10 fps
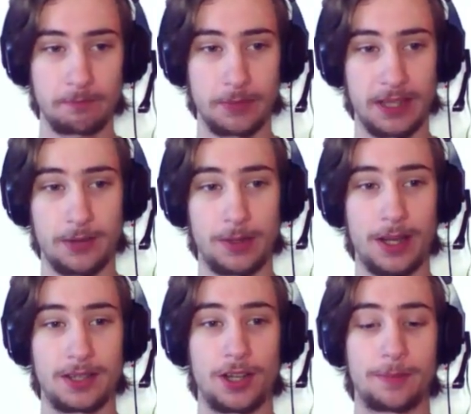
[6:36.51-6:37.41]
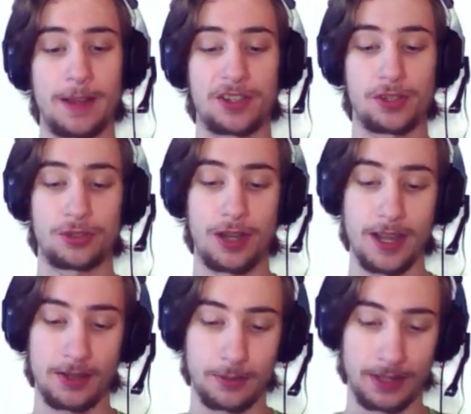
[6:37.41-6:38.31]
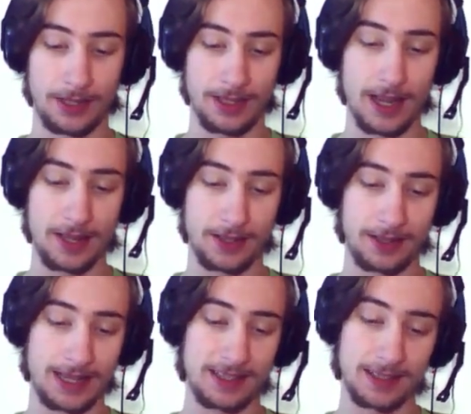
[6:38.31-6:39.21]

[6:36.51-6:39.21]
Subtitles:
But then we got Dark Magic Strike, where that's